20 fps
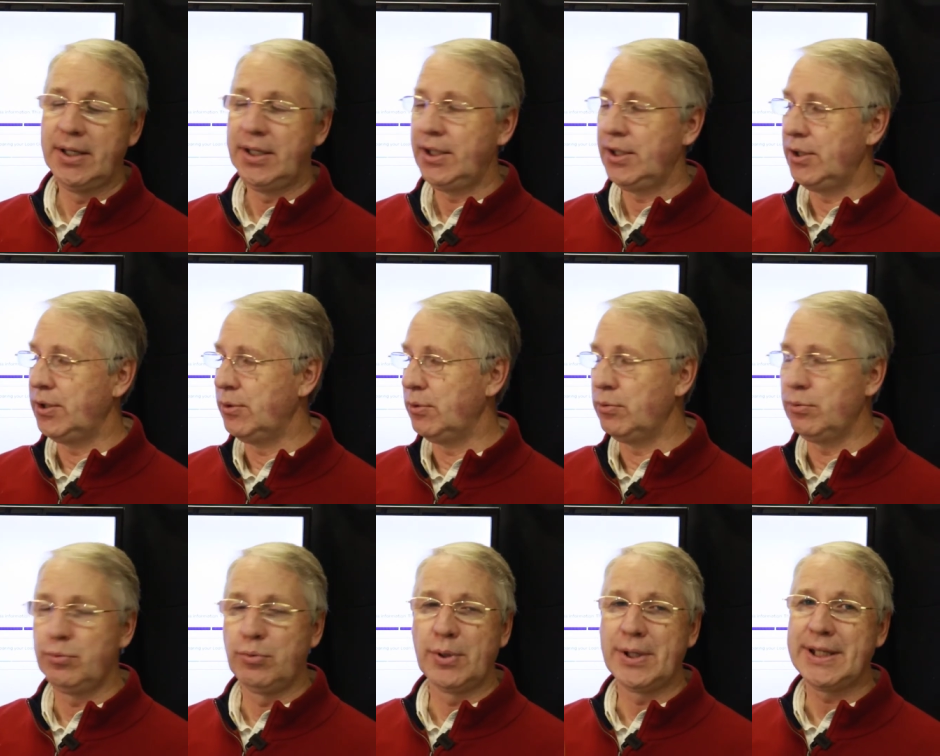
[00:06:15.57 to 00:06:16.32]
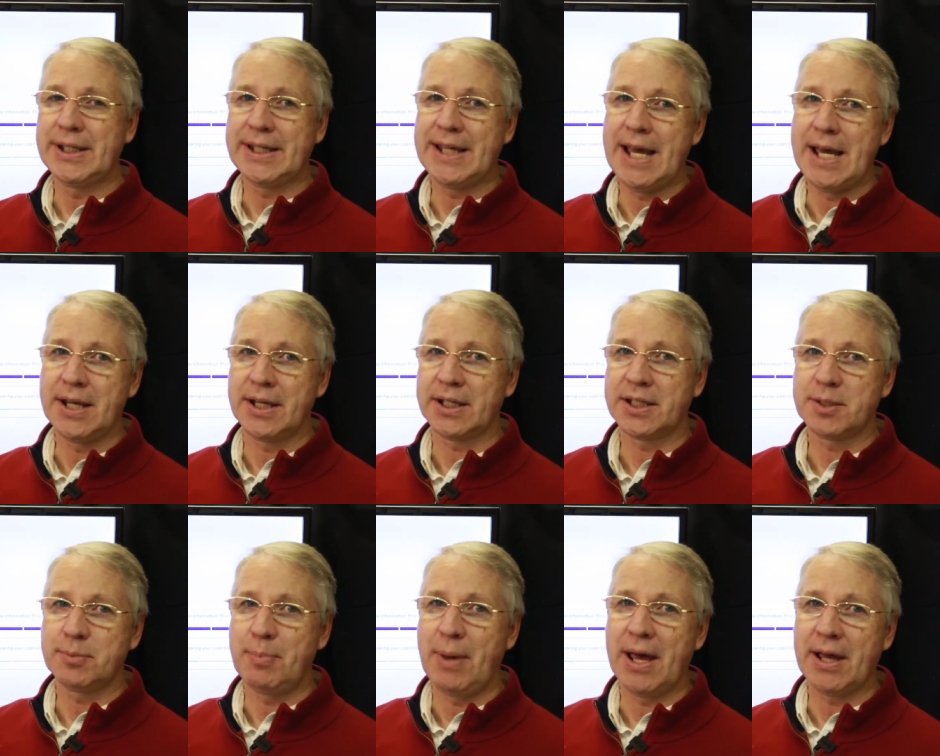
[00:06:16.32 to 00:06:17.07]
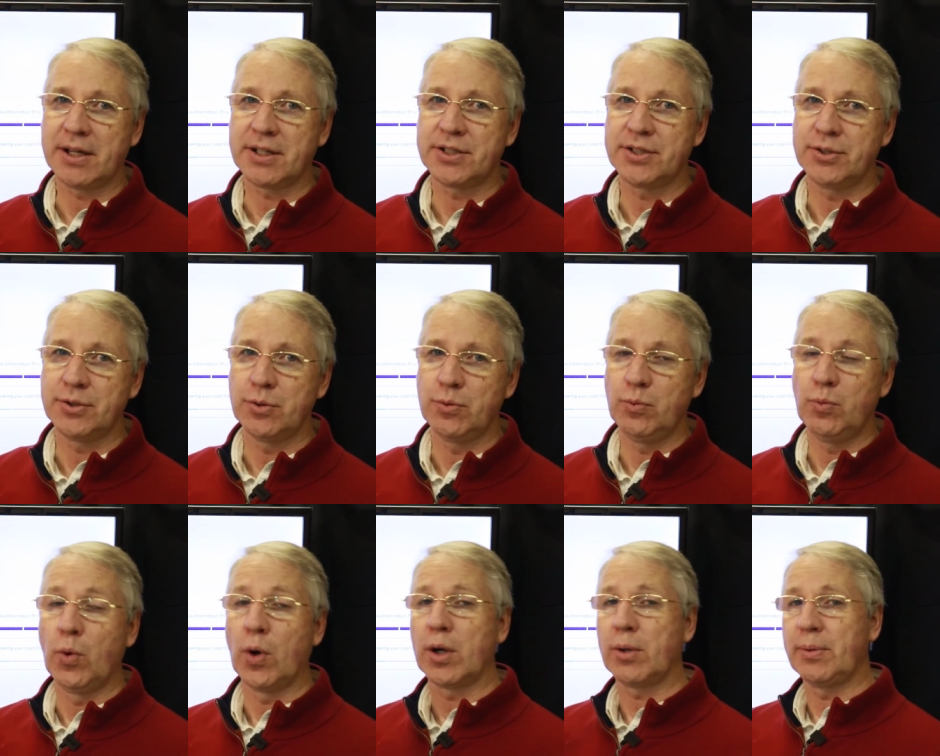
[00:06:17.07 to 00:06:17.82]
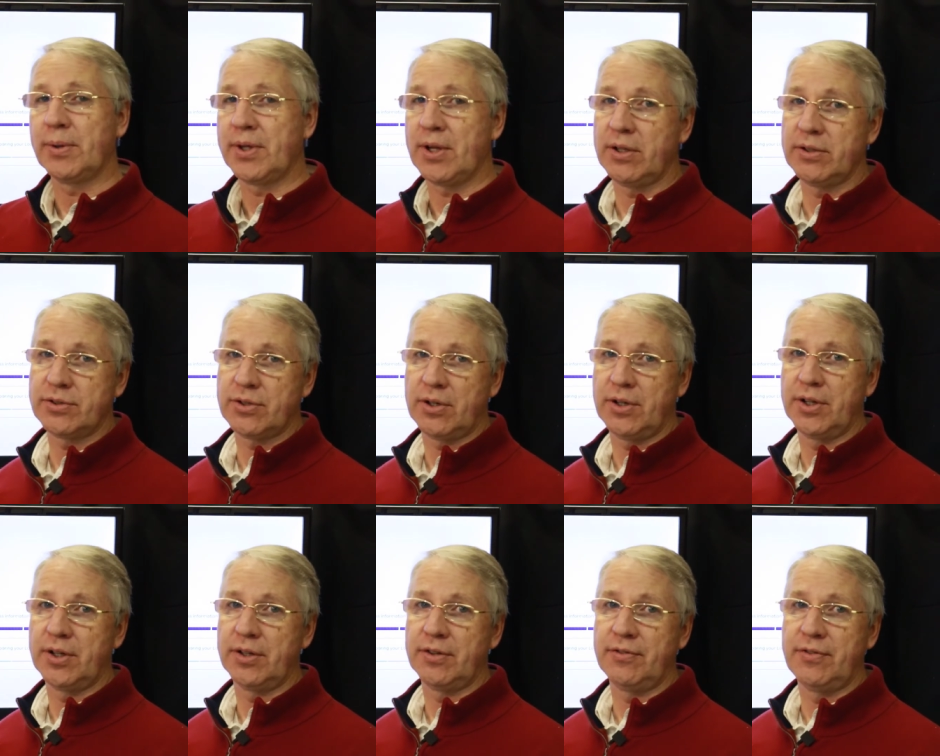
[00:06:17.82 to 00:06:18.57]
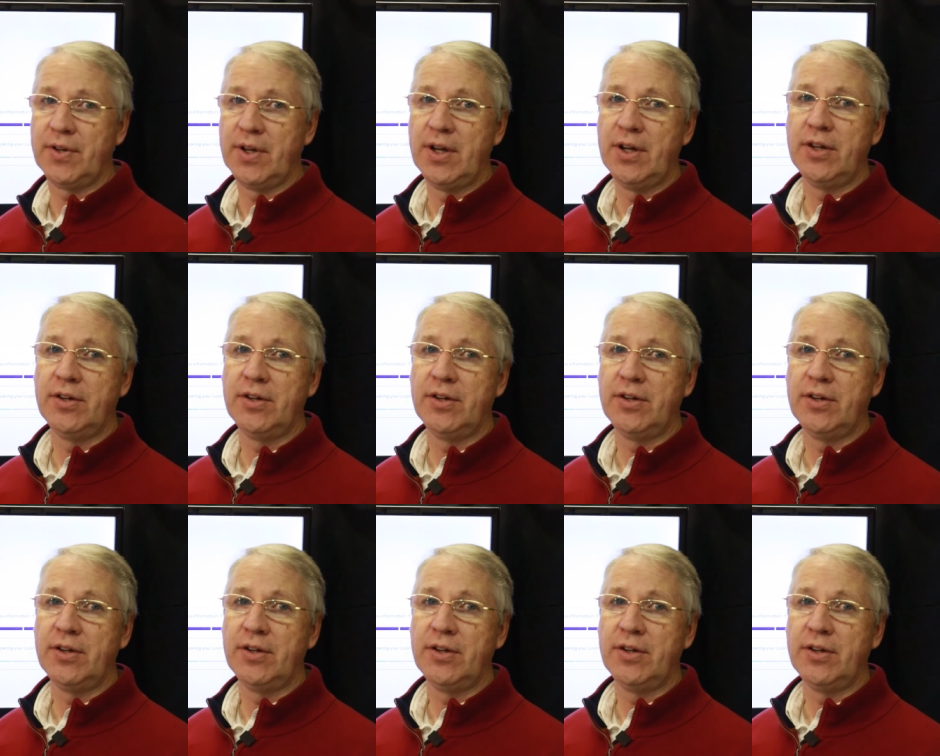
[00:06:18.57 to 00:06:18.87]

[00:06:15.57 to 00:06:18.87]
You really can't expect to work with an alternative